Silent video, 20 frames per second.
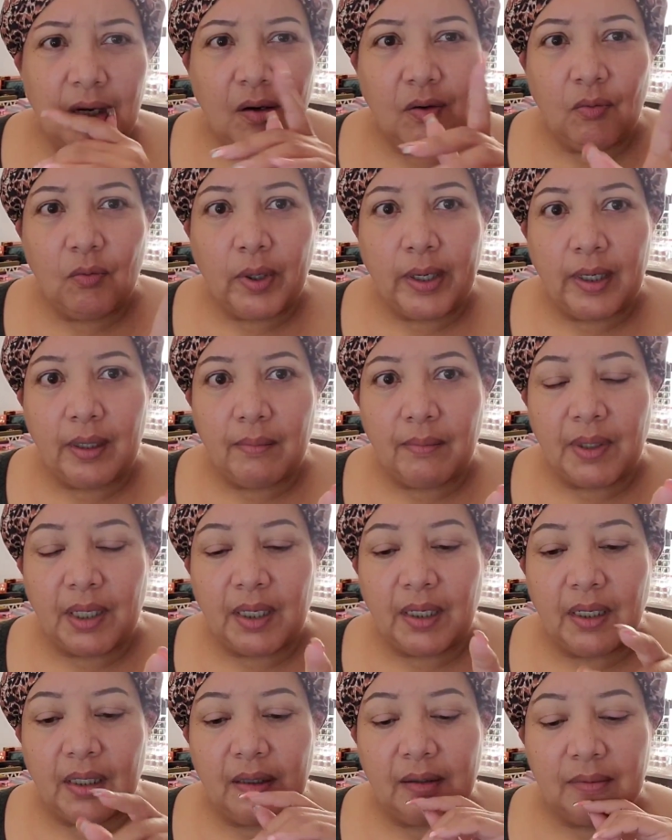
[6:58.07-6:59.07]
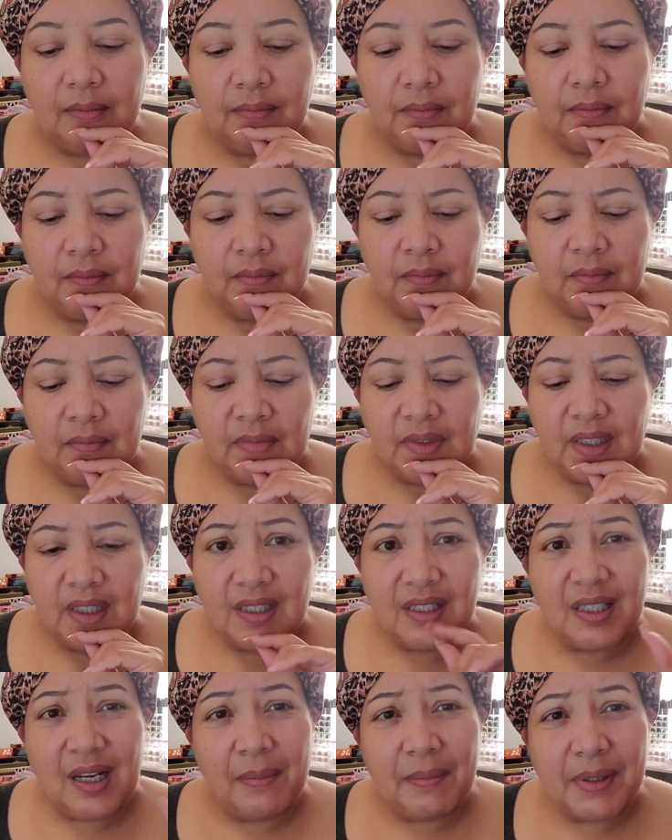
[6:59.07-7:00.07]
wait a minute,
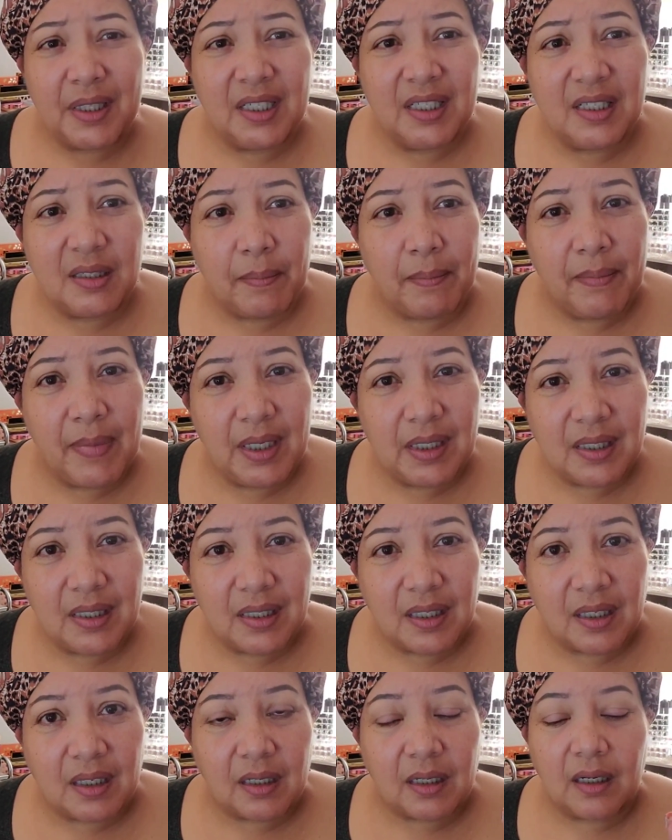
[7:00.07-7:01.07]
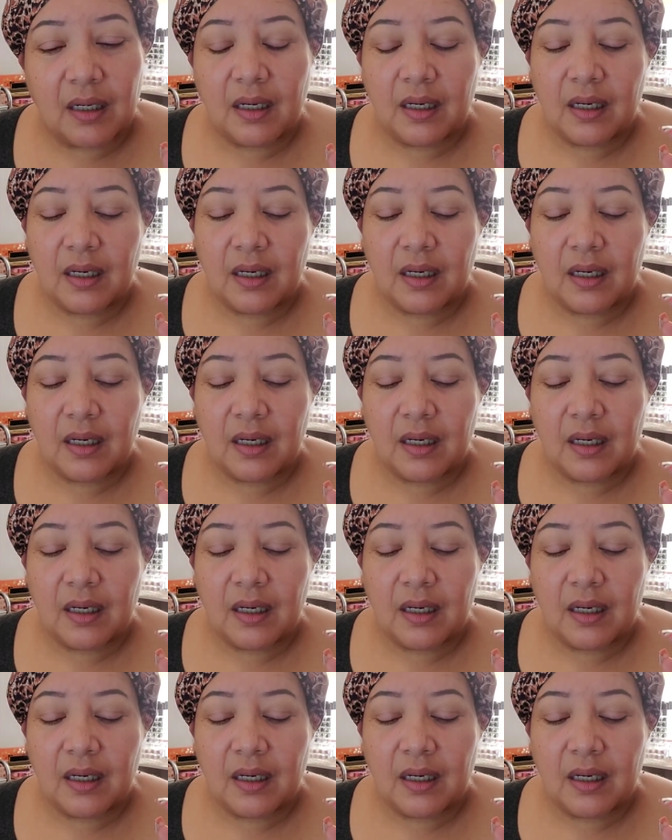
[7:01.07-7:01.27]
something's missing.